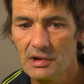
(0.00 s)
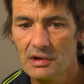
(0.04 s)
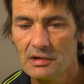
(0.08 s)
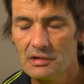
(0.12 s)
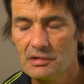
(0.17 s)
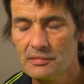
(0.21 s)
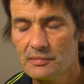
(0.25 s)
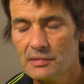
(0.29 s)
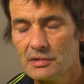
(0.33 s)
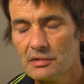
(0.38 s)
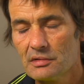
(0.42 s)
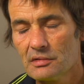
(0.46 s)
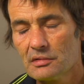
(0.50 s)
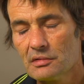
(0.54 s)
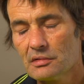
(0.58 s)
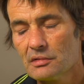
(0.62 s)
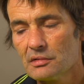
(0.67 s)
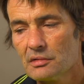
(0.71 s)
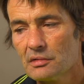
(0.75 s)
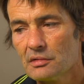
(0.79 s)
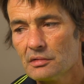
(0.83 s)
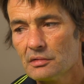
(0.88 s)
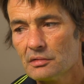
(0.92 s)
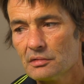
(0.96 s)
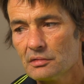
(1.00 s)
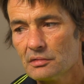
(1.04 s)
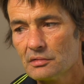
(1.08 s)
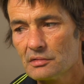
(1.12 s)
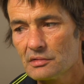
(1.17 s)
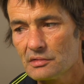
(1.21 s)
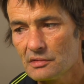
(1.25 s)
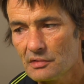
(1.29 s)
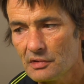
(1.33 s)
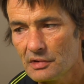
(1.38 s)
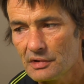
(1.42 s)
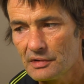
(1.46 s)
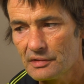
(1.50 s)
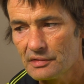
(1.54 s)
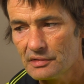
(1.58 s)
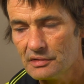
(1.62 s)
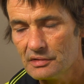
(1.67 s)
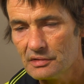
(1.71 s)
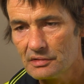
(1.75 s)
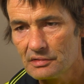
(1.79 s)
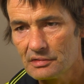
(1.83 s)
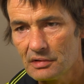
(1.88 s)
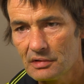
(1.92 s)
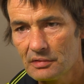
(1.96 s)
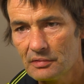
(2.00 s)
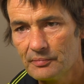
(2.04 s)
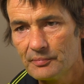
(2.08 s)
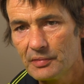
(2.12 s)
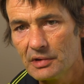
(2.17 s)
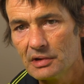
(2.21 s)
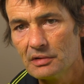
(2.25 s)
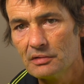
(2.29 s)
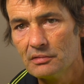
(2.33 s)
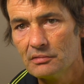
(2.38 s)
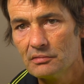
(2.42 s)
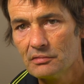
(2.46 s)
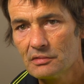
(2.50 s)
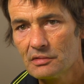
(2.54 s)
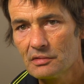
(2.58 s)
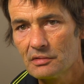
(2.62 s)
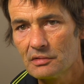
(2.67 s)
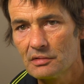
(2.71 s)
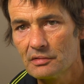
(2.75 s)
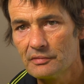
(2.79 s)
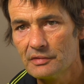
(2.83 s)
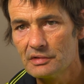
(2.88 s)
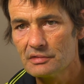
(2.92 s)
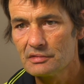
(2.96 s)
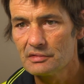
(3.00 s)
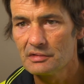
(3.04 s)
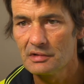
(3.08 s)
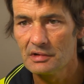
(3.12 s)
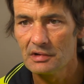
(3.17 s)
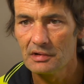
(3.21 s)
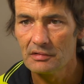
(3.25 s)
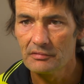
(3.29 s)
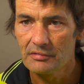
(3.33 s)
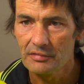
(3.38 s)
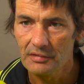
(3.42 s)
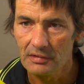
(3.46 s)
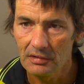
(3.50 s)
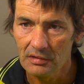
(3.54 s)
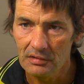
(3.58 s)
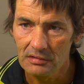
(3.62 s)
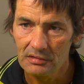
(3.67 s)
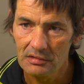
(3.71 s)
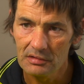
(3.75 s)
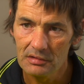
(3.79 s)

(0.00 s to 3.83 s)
management side of things I've been sort of interested in for a long